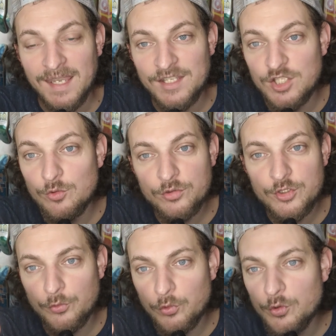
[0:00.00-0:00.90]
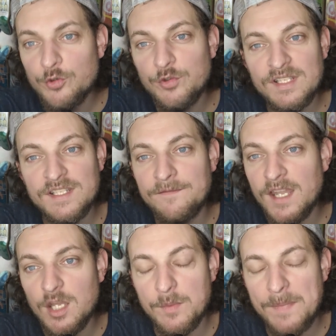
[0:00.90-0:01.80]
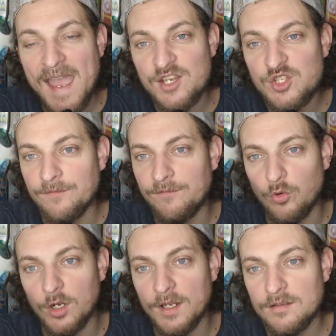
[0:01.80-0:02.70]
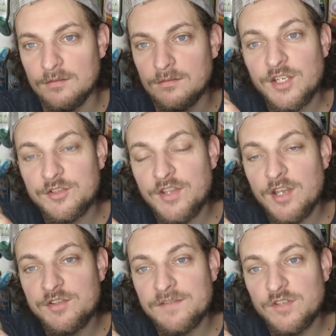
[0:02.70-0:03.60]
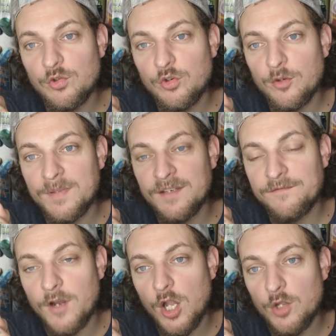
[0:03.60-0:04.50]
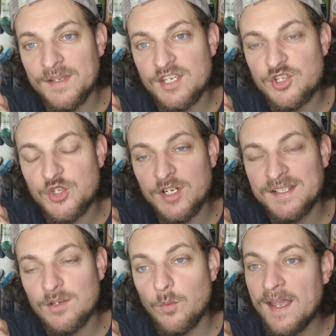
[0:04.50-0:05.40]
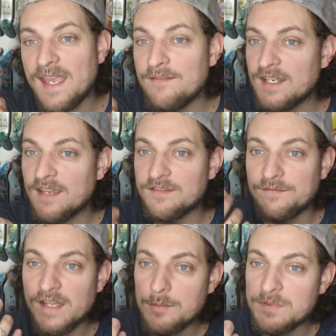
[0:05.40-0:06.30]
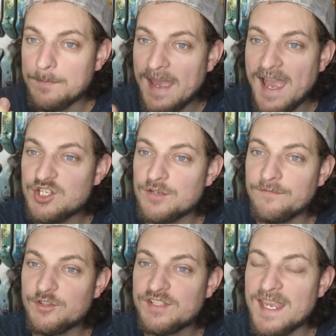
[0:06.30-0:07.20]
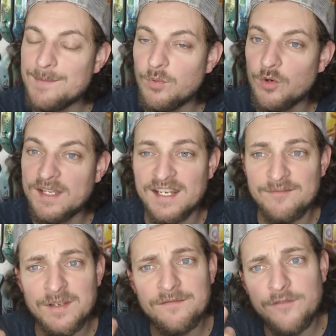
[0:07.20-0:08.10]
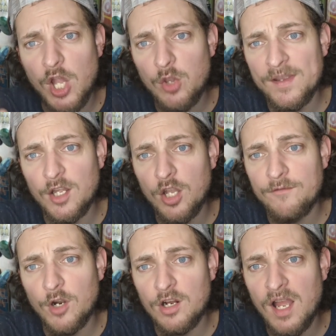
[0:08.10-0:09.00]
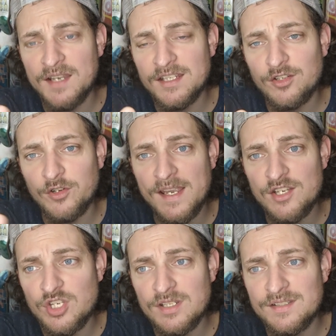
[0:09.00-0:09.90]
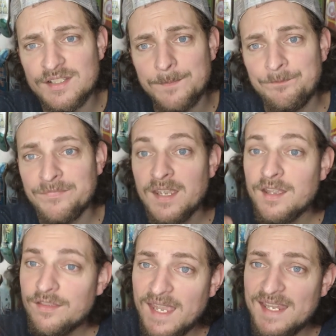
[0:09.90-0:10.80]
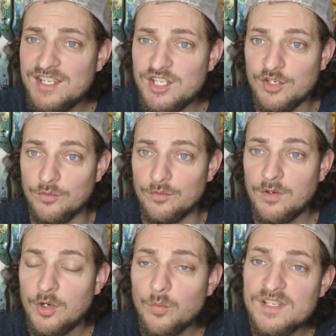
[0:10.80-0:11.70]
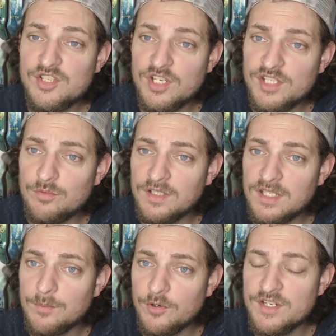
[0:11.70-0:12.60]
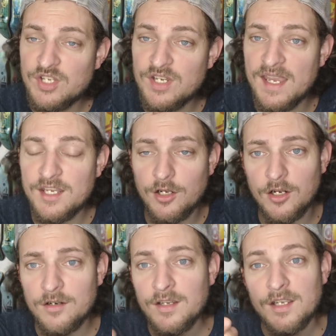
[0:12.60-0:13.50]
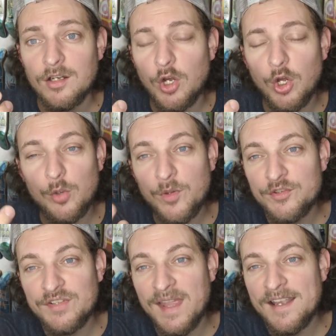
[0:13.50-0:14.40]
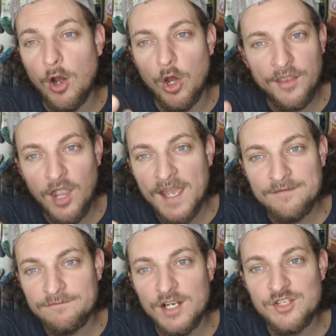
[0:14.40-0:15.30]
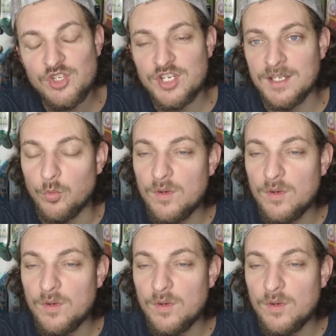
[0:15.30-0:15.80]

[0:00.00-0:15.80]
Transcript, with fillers: and you truly develop a passion for it. So, to those of you who have been following this trendy wave and have developed a passion for skateboarding and have been following all of our content creations, thank you. We genuinely appreciate your almost like online friendship.